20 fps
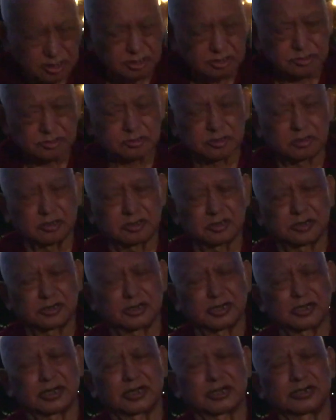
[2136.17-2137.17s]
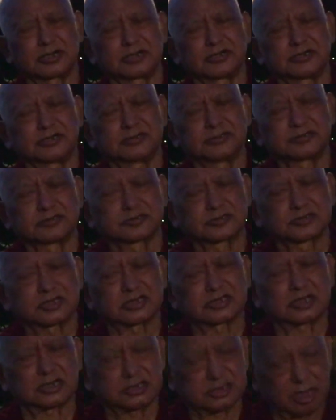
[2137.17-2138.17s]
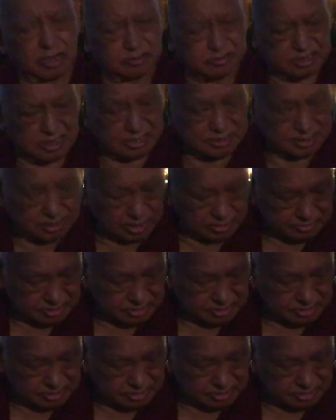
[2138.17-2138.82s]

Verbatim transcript: So uh, that now that now